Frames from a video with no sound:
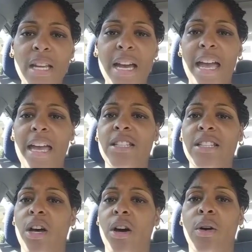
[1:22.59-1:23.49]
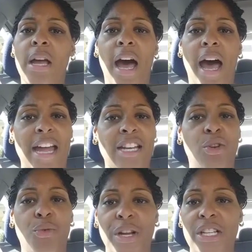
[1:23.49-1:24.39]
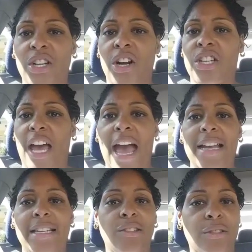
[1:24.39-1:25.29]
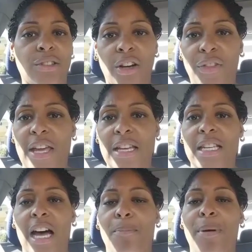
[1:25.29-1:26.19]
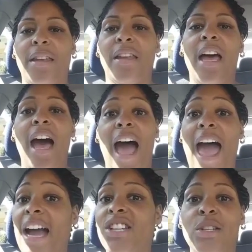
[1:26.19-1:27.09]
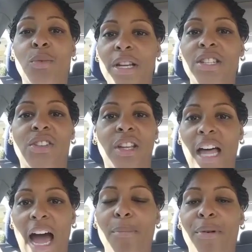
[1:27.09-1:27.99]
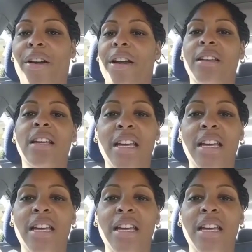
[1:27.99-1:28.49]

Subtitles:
And so I had to do research. I had to look things up, and I actually went to the library.